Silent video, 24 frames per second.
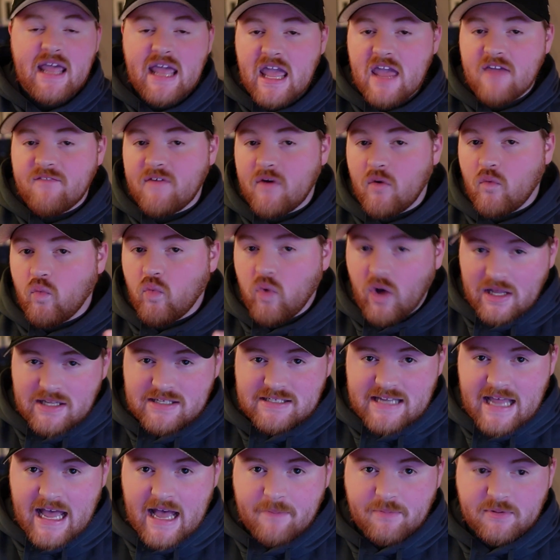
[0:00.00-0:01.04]
If it
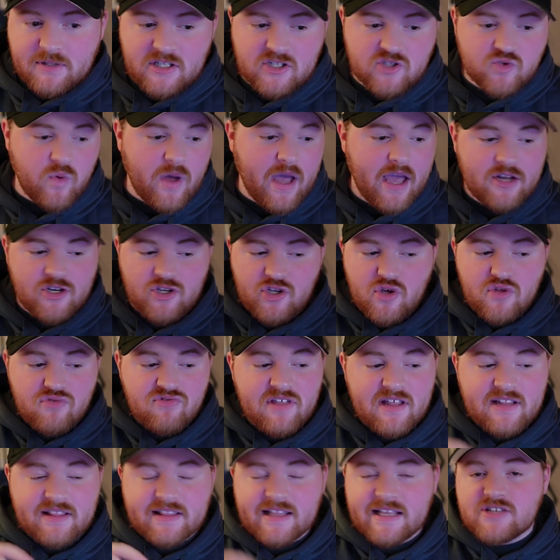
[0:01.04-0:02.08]
was to happen this way, do you
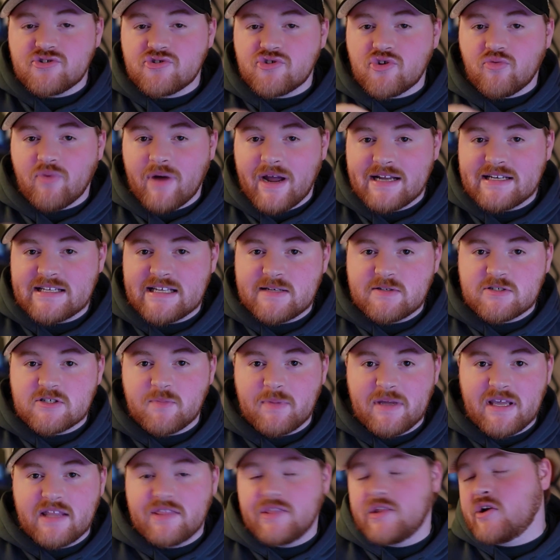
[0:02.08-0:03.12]
think these are the right teams to
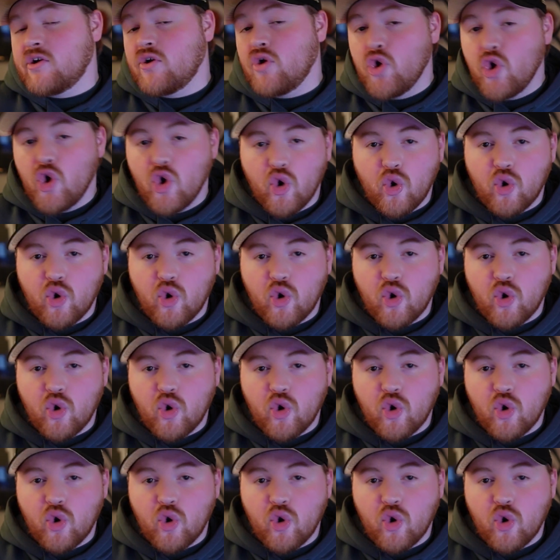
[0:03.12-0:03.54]
be in there?